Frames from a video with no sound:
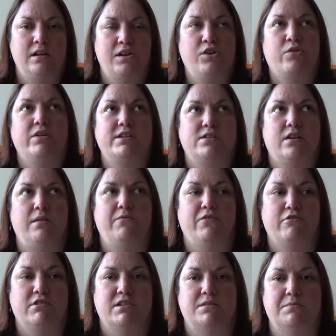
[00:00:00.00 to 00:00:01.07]
not in time for
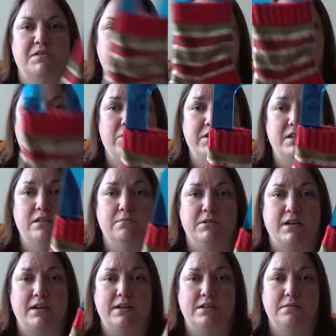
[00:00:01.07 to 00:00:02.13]
Christmas, but I wanted them
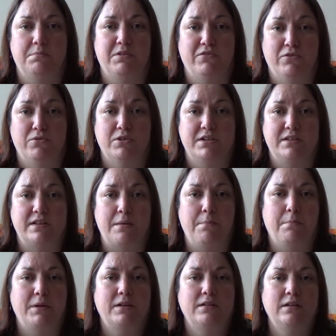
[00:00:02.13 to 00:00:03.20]
done before
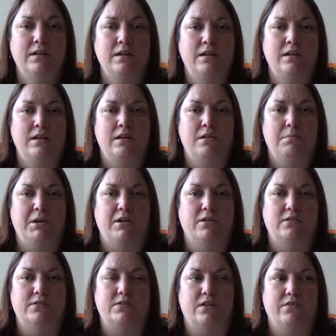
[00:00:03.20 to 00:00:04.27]
December,
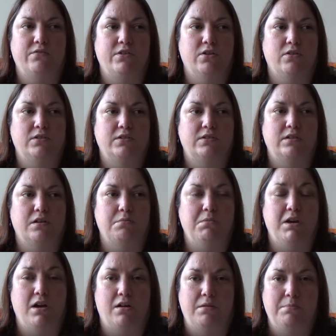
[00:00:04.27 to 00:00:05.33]
because I've got some
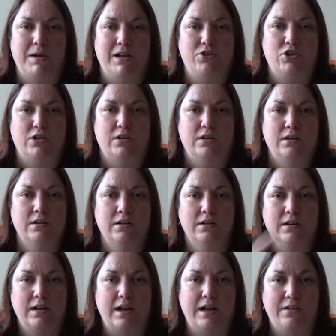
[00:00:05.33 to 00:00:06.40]
Yarn Badger
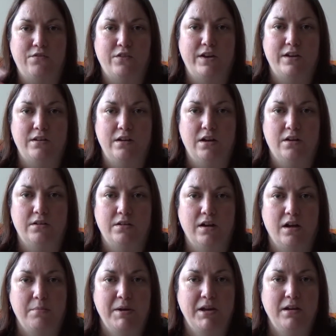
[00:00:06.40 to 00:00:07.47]
Advent yarn
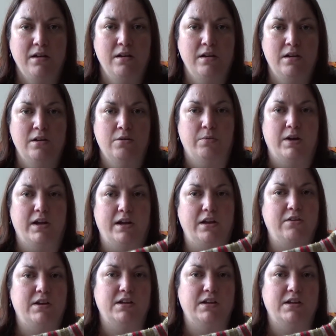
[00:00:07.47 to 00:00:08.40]
coming, where you